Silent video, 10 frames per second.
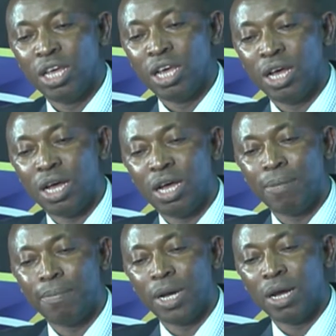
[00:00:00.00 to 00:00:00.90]

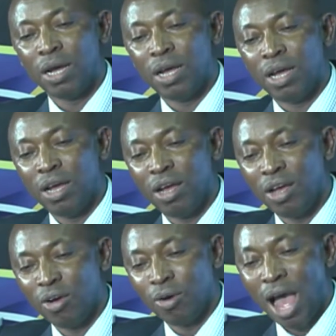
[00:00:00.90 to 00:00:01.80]
Our
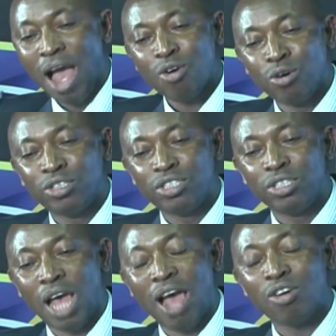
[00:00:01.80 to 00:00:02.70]

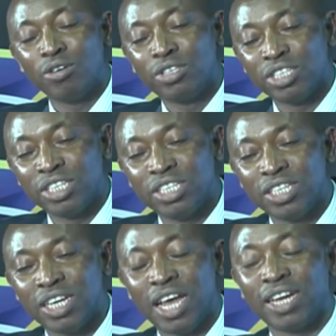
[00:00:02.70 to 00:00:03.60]
country
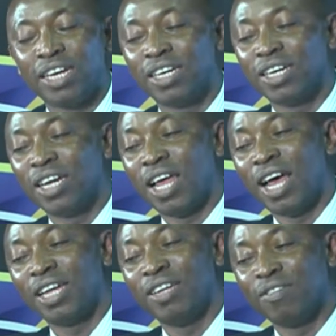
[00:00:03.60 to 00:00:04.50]

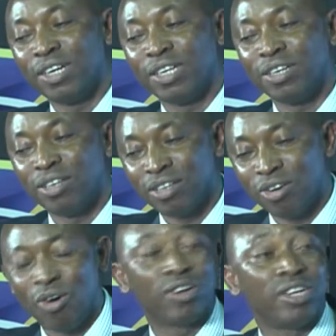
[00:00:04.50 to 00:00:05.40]
had a very
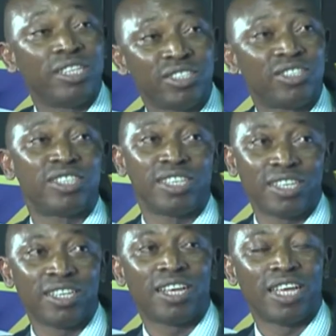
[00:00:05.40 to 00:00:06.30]
ugly history
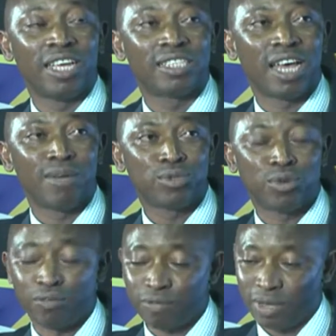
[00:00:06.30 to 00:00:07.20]
in terms
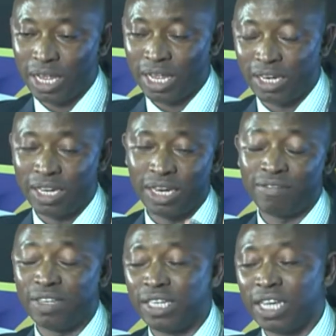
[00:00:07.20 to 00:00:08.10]
of the
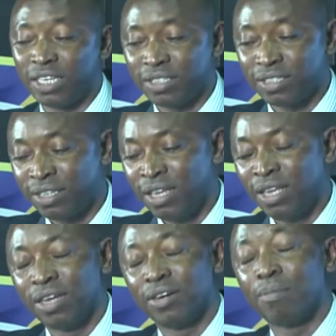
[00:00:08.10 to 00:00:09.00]
11 years
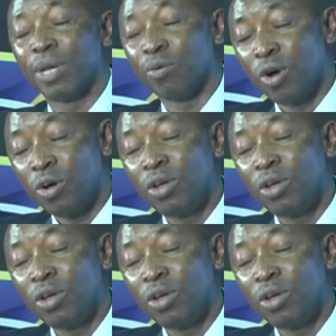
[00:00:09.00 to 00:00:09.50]
rebel war,